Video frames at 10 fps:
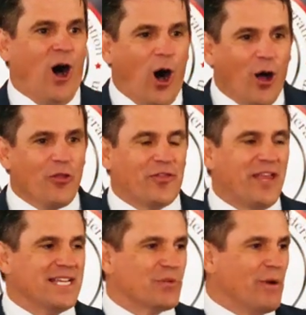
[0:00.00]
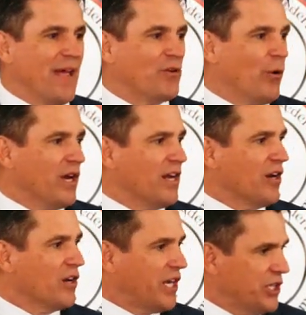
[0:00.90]
all the things that we have going on
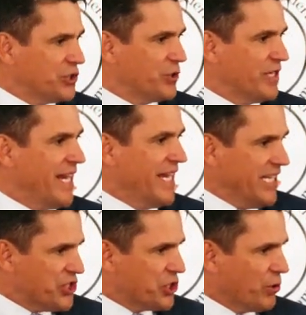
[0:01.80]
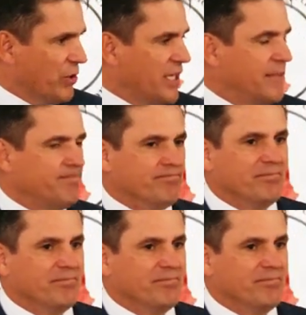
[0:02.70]
in our country today, internally,